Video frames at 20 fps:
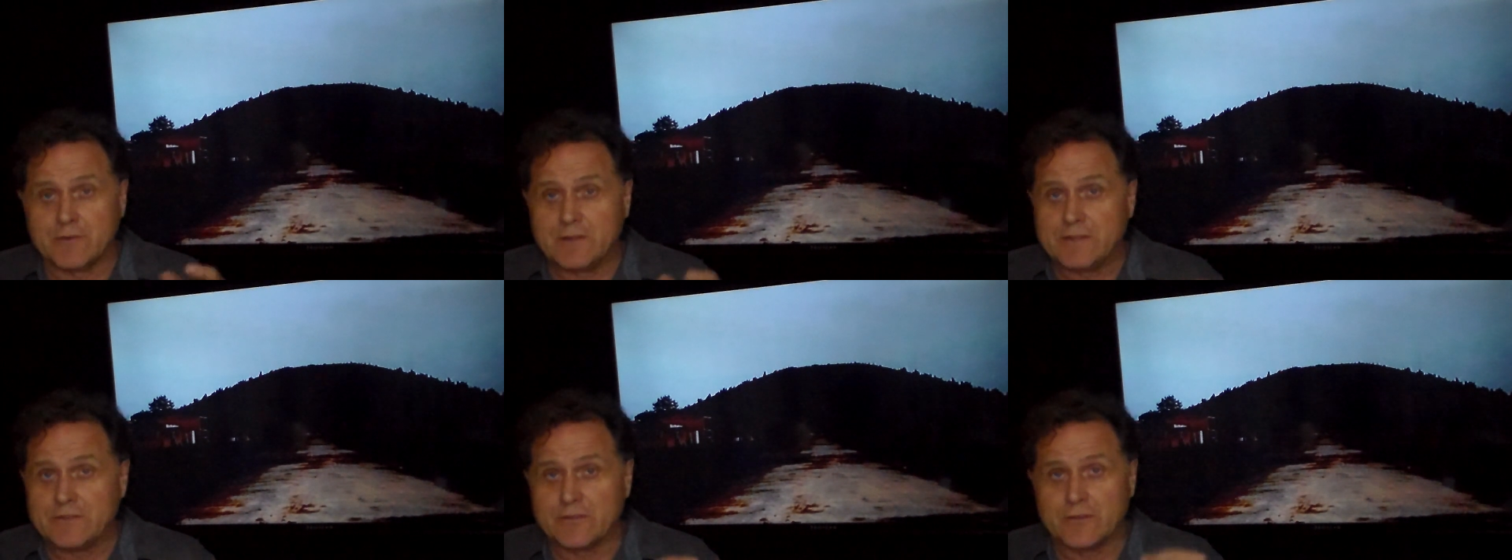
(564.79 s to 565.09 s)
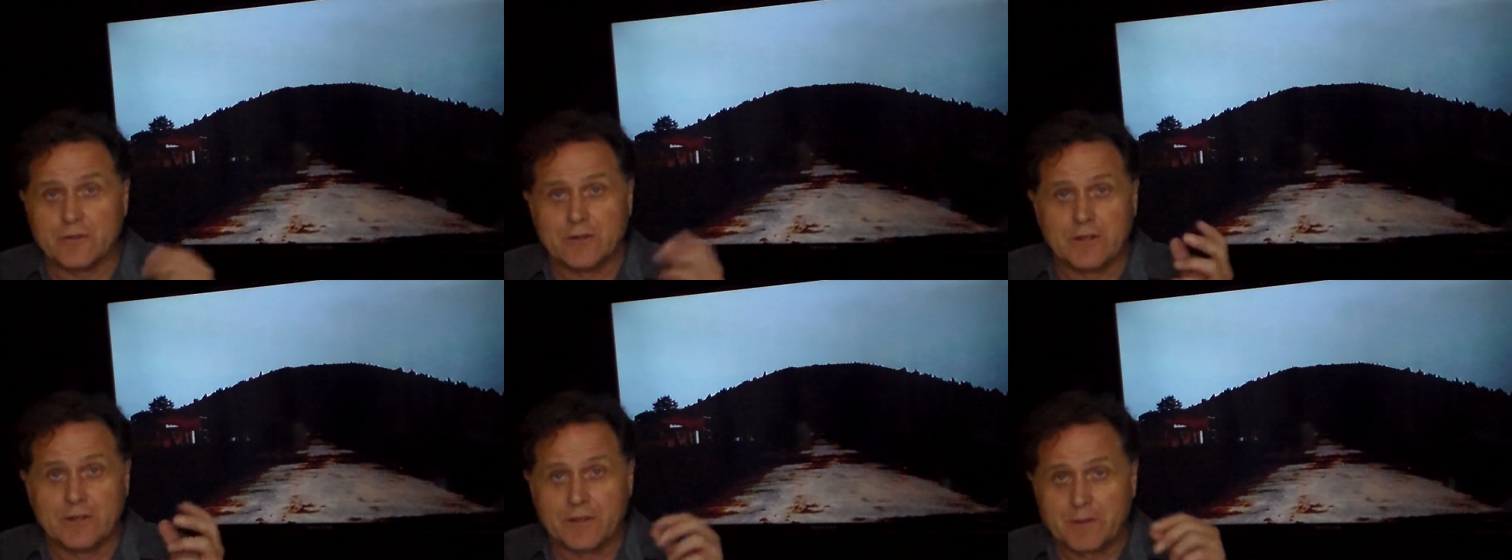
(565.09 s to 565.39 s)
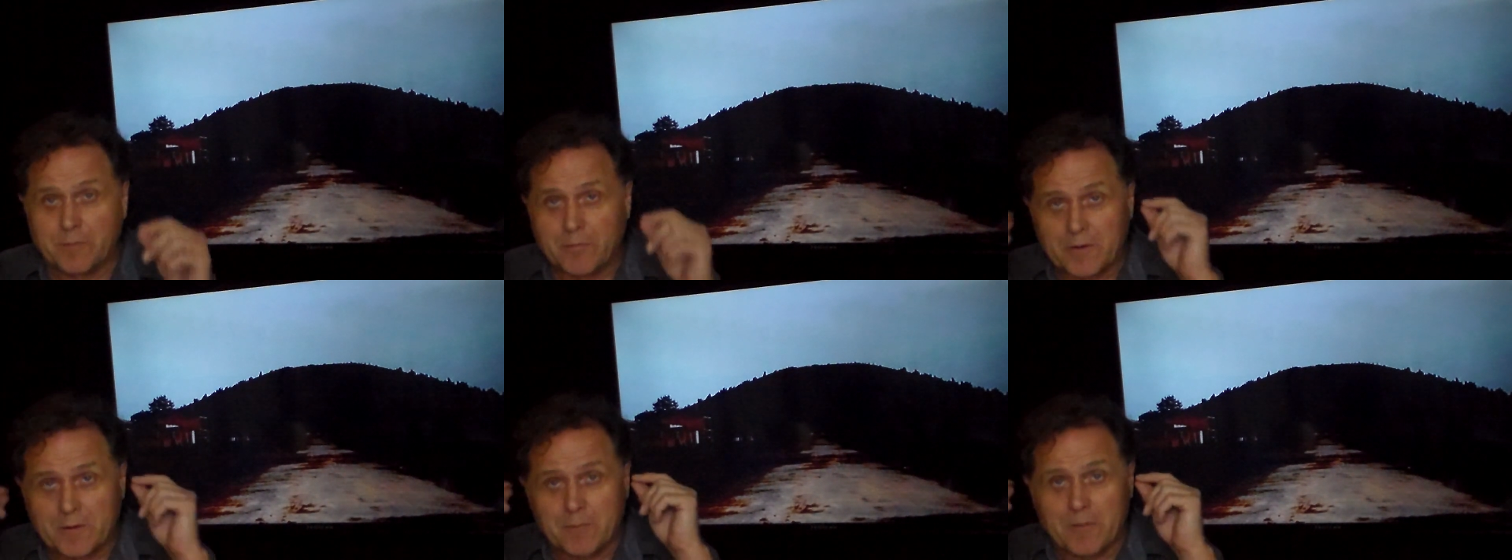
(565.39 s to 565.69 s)
grease and
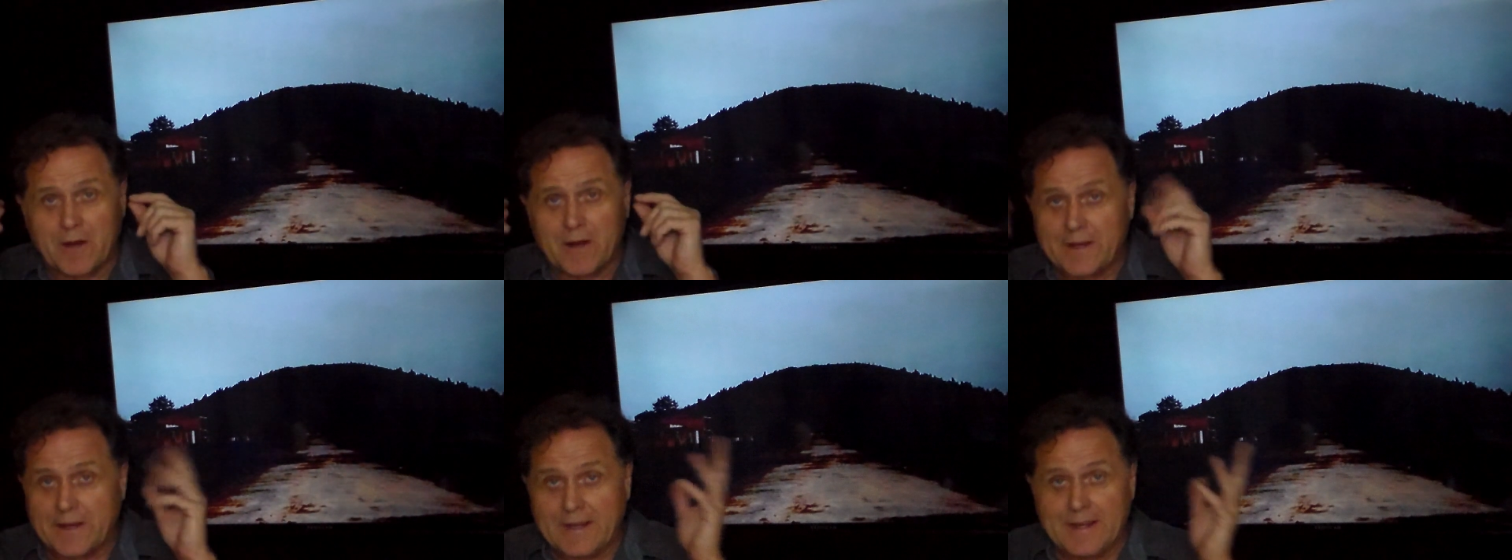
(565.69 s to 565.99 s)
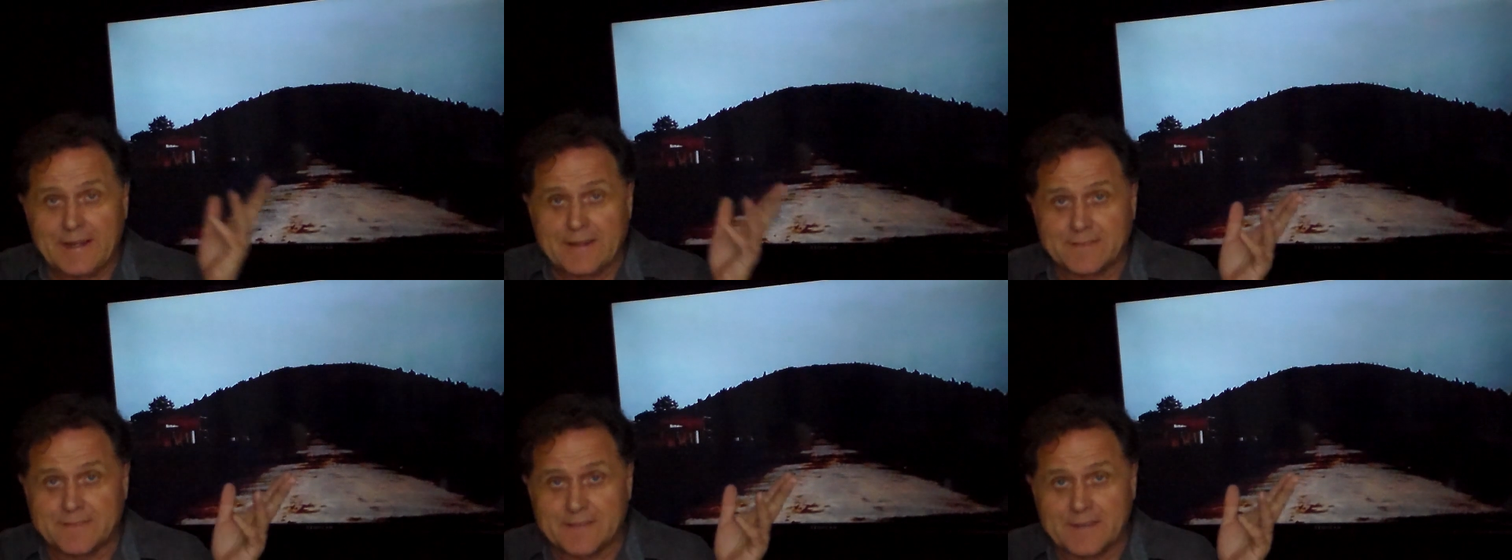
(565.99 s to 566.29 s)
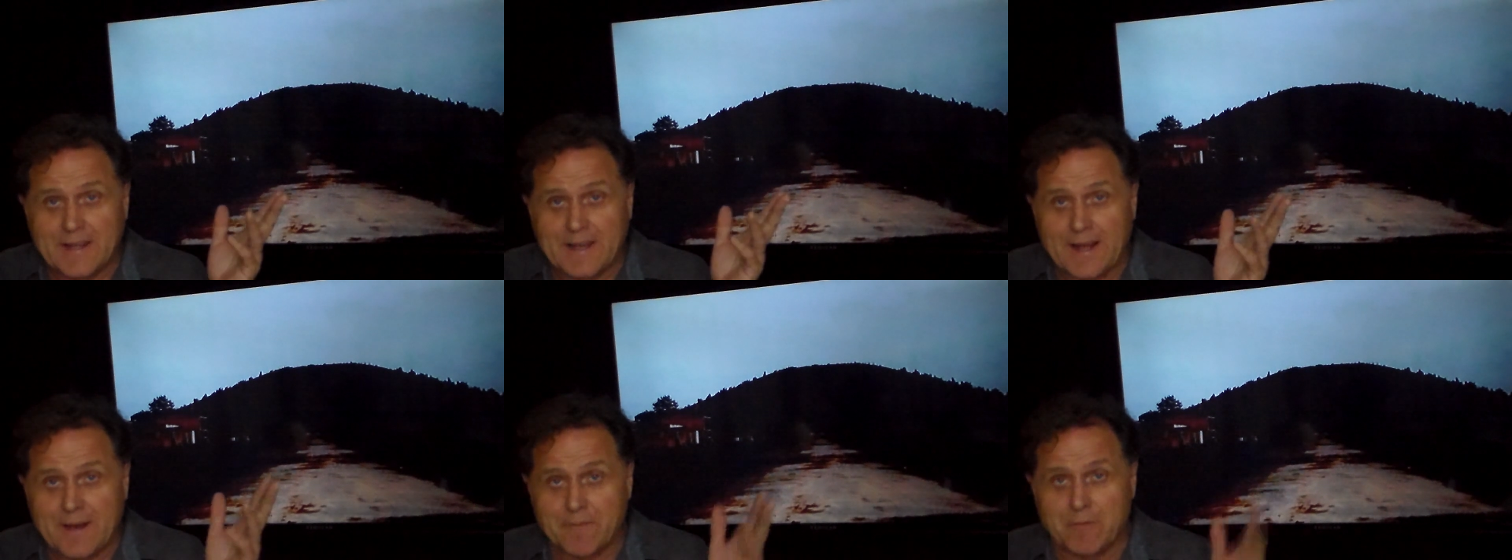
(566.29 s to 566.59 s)
oil, you put them on, you can't
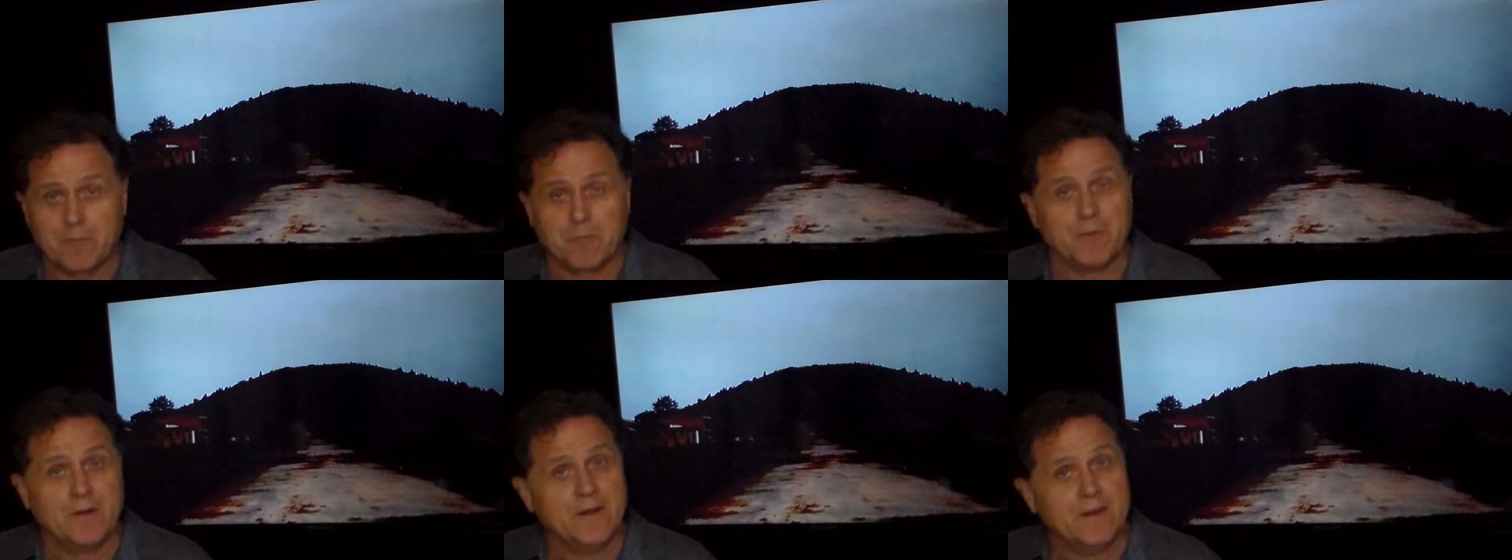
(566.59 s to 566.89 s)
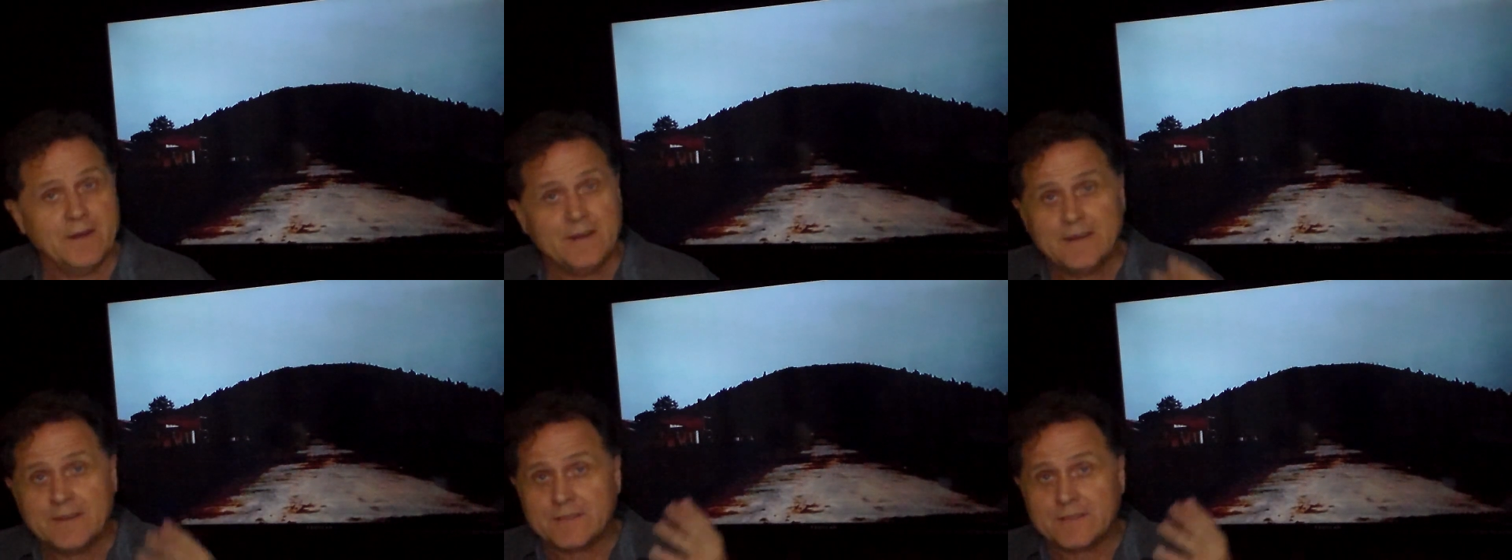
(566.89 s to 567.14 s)
see out of them.